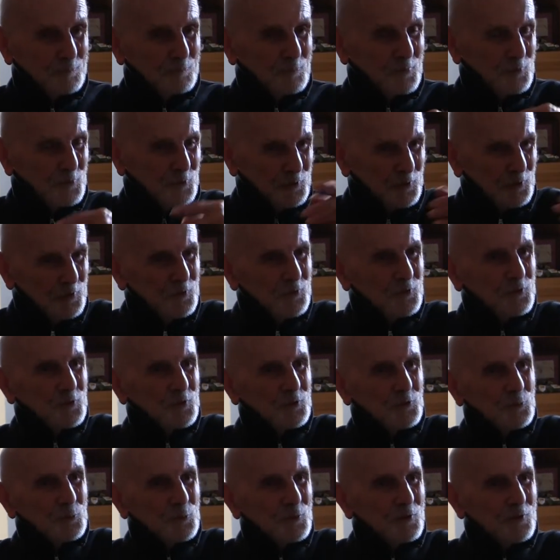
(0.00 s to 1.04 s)

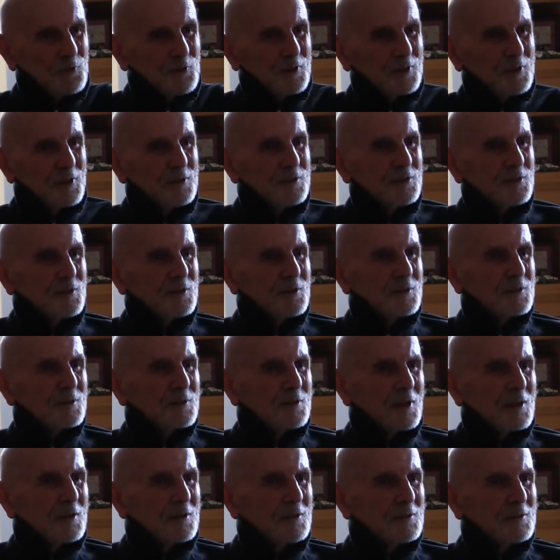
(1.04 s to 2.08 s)
procedures with the
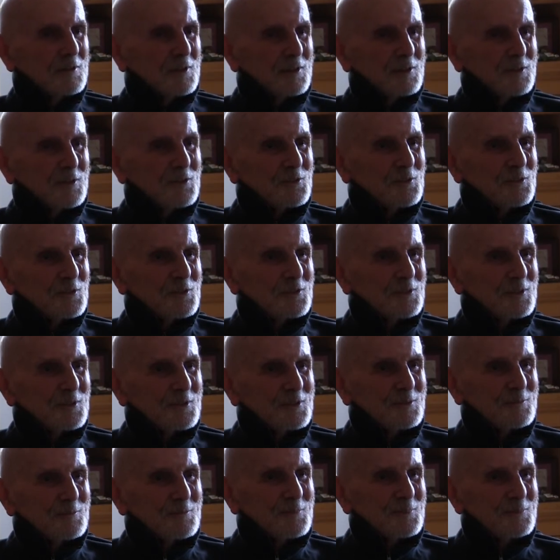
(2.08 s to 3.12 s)
underlings and
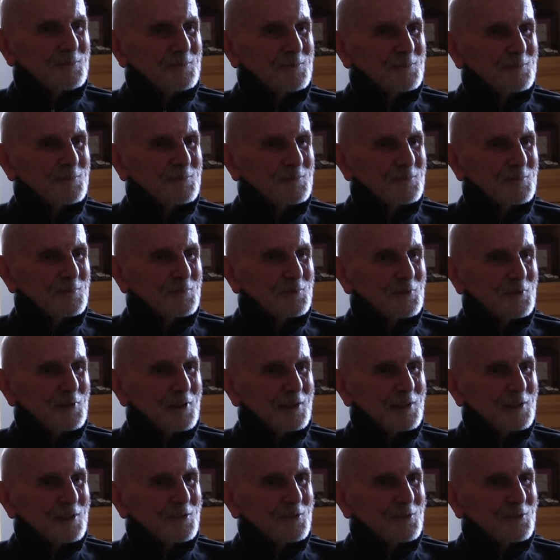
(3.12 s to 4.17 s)
the
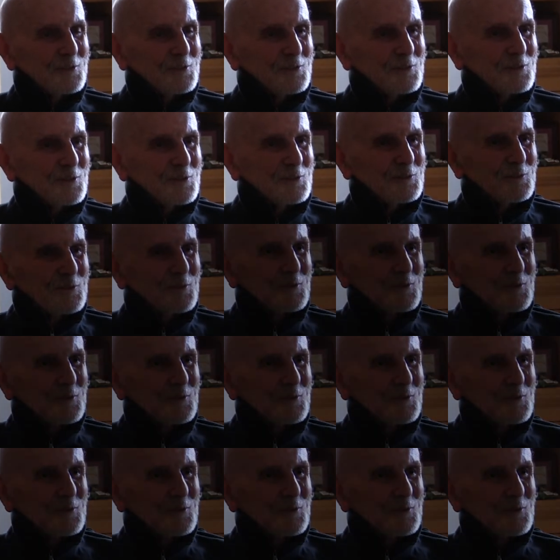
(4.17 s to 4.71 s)
ranks and so